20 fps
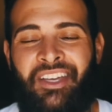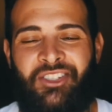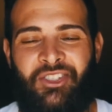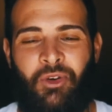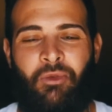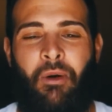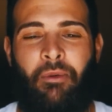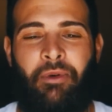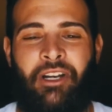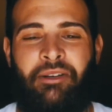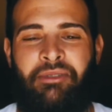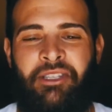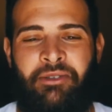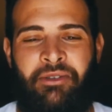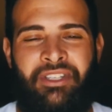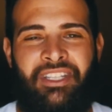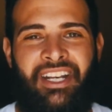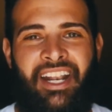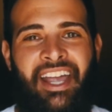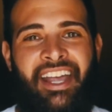so what we're going to be
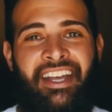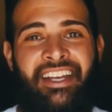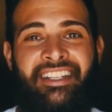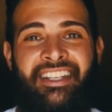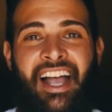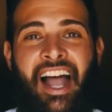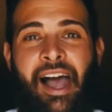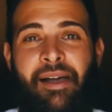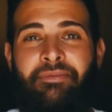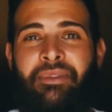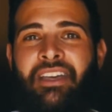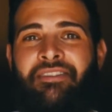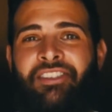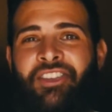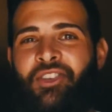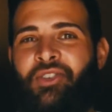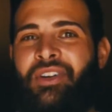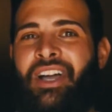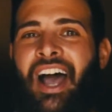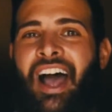doing today is I'm
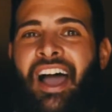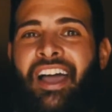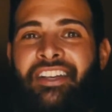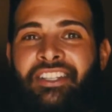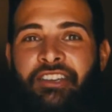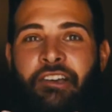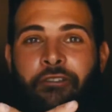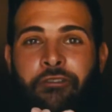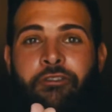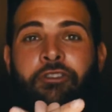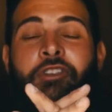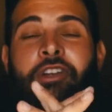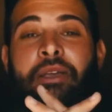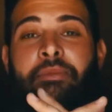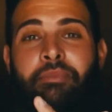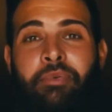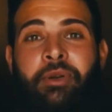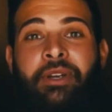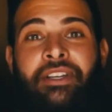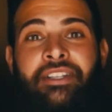giving you guys free
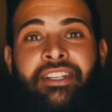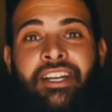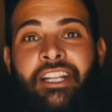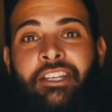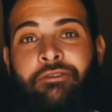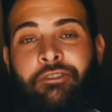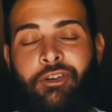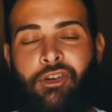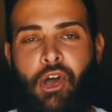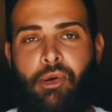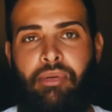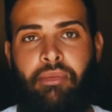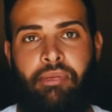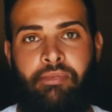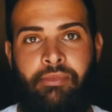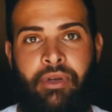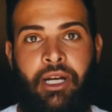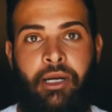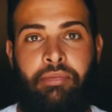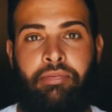presets for Adobe
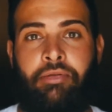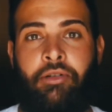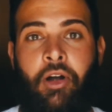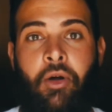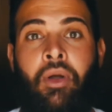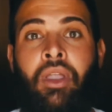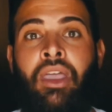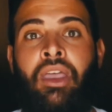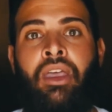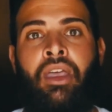Premiere Pro.